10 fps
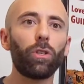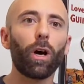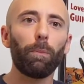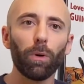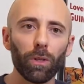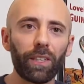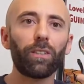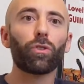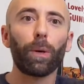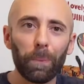doubled and
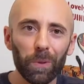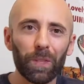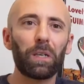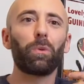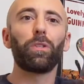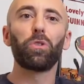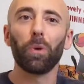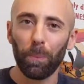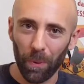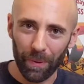tripled and
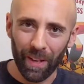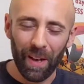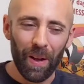quadrupled?